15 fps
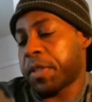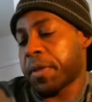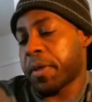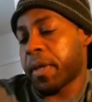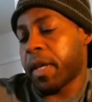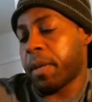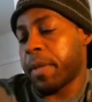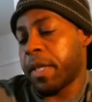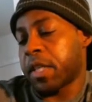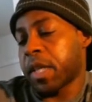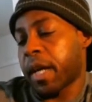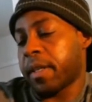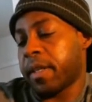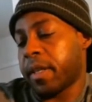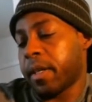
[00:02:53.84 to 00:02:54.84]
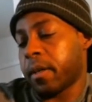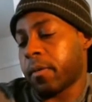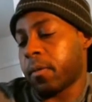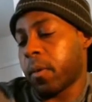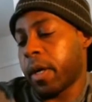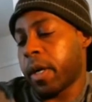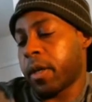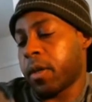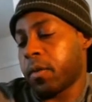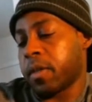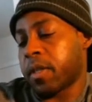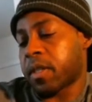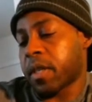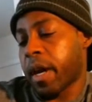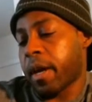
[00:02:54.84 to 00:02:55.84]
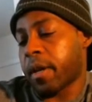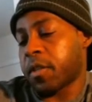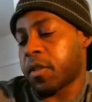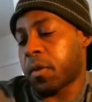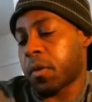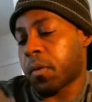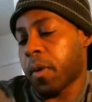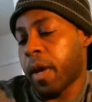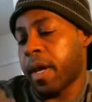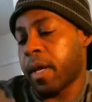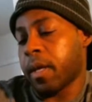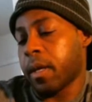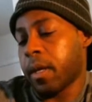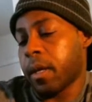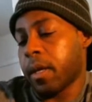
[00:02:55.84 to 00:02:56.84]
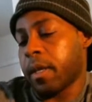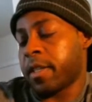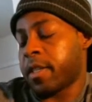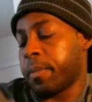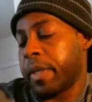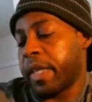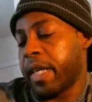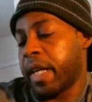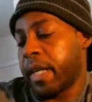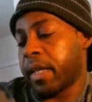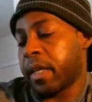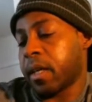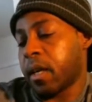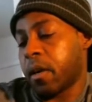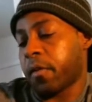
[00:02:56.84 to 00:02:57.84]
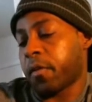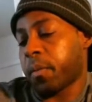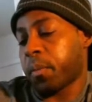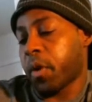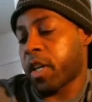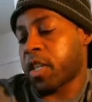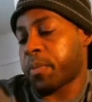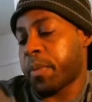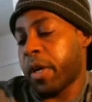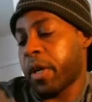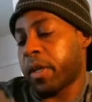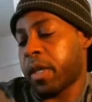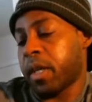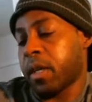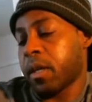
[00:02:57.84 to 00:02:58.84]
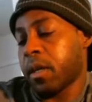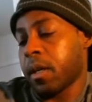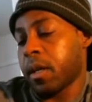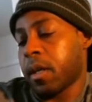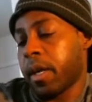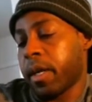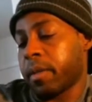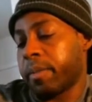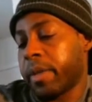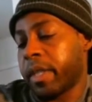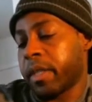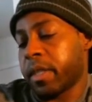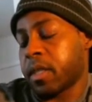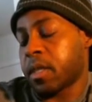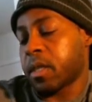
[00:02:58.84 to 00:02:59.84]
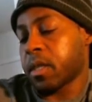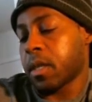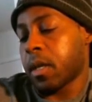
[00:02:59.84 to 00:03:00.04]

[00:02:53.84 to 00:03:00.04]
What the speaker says: image, idea of what you desire to create is the beginning of prosperity and abundance.